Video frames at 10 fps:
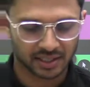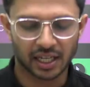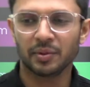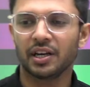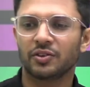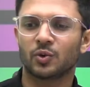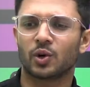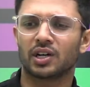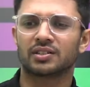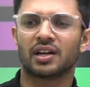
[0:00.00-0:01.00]
Tell me
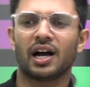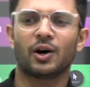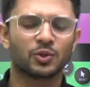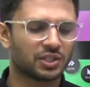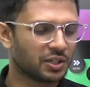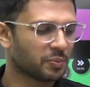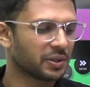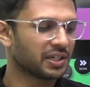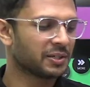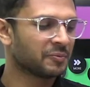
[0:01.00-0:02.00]
everyone, how
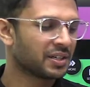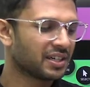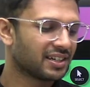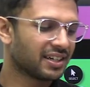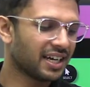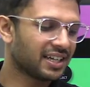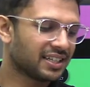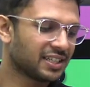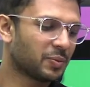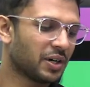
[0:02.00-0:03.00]
simple, right,
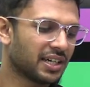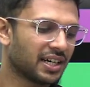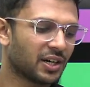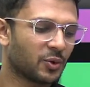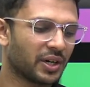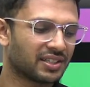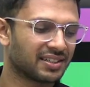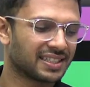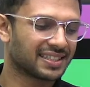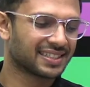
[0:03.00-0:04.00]
this particular
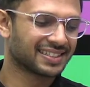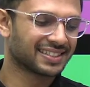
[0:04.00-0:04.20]
question is.